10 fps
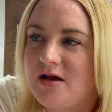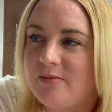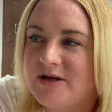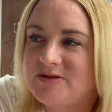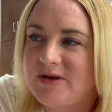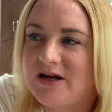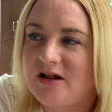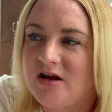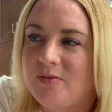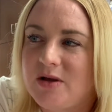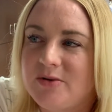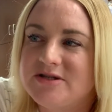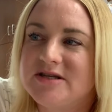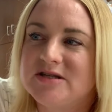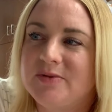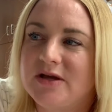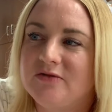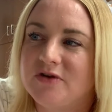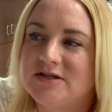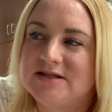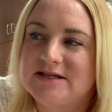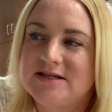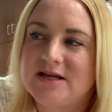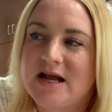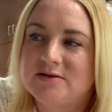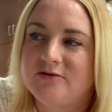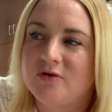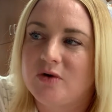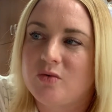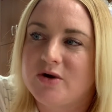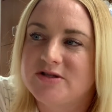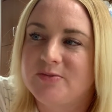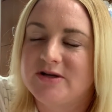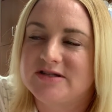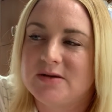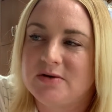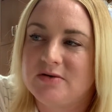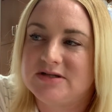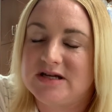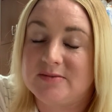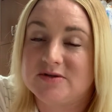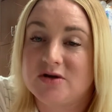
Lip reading: Must be an LRP participant for 60 days before rewards points can be redeemed.